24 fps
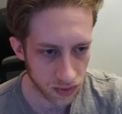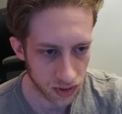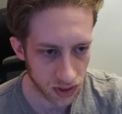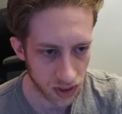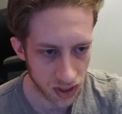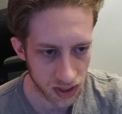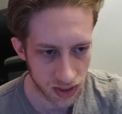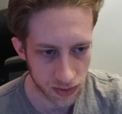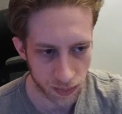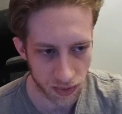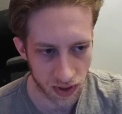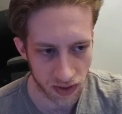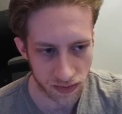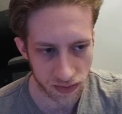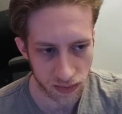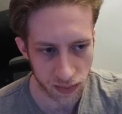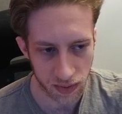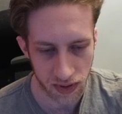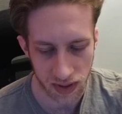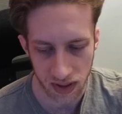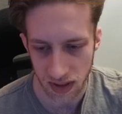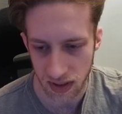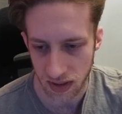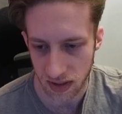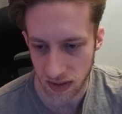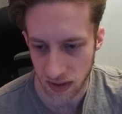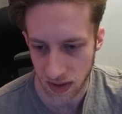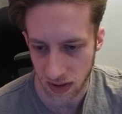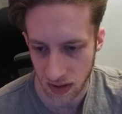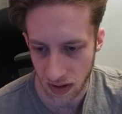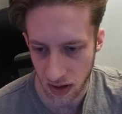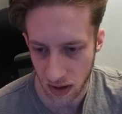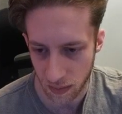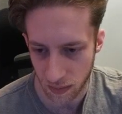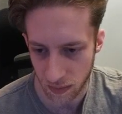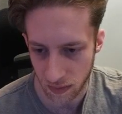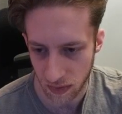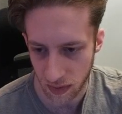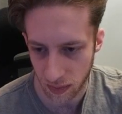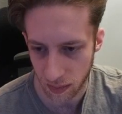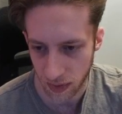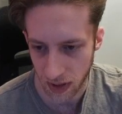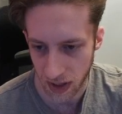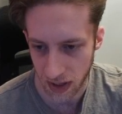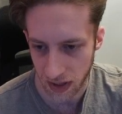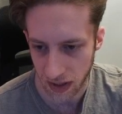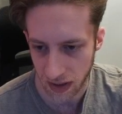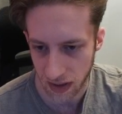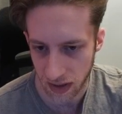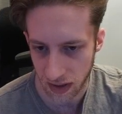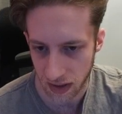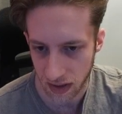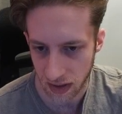His bluffs would need to come from like,